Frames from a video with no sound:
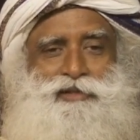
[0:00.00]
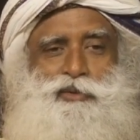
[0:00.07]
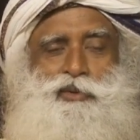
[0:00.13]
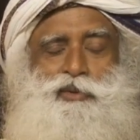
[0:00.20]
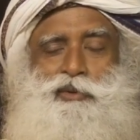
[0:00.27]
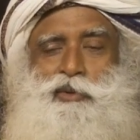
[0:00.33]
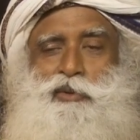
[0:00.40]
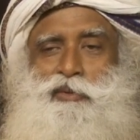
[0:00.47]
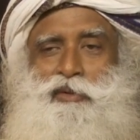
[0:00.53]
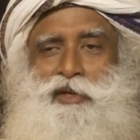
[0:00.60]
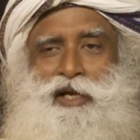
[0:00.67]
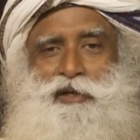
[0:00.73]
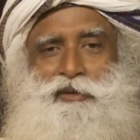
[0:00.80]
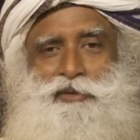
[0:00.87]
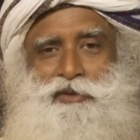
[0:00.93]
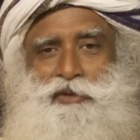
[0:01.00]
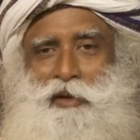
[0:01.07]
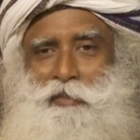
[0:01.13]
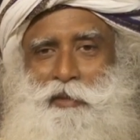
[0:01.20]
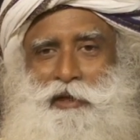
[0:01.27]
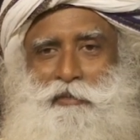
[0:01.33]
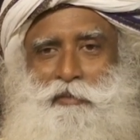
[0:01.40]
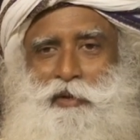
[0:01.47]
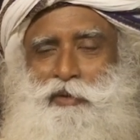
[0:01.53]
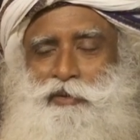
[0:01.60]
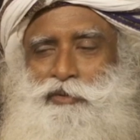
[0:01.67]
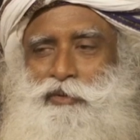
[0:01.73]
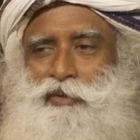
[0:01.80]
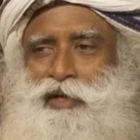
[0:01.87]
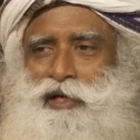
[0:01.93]
You don't try to stop it because
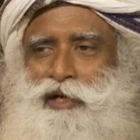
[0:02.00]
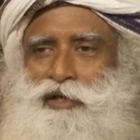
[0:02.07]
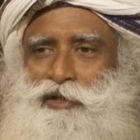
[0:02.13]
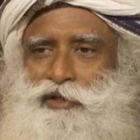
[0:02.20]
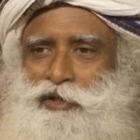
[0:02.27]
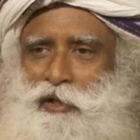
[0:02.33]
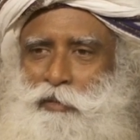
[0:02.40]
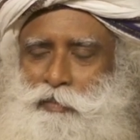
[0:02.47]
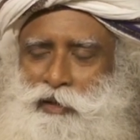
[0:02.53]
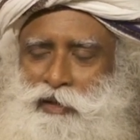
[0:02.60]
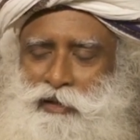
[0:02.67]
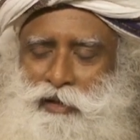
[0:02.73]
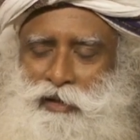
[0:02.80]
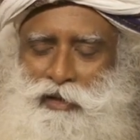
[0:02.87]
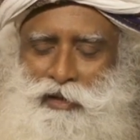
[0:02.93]
you cannot stop it.